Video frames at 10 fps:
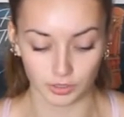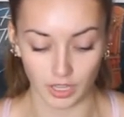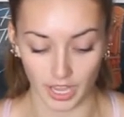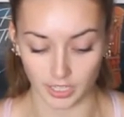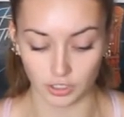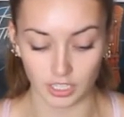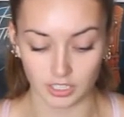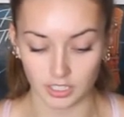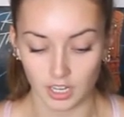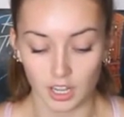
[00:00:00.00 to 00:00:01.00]
like,
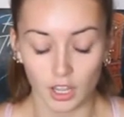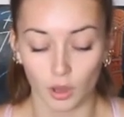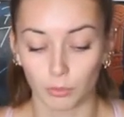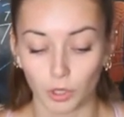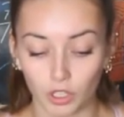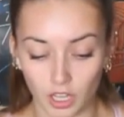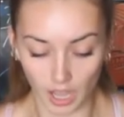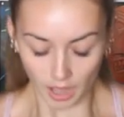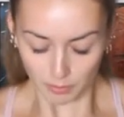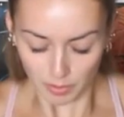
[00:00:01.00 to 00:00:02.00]
just bulk
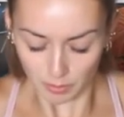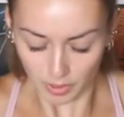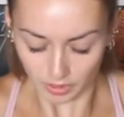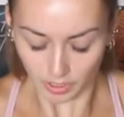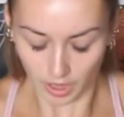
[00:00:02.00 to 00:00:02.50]
up and build